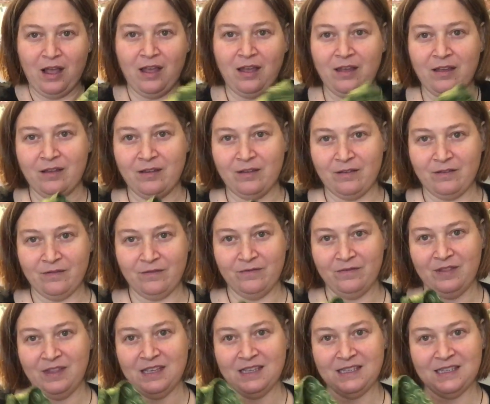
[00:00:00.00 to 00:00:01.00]
of
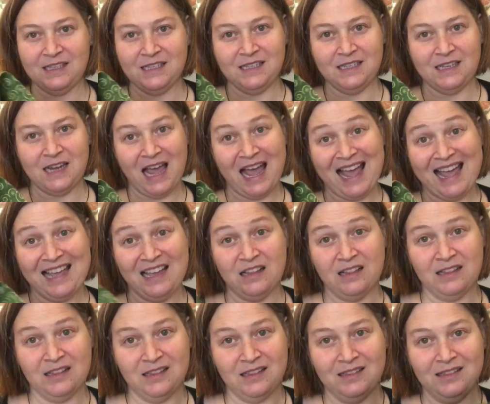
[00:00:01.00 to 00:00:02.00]
this
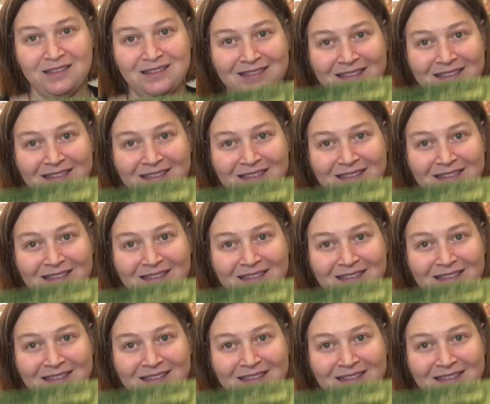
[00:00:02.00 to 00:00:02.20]
style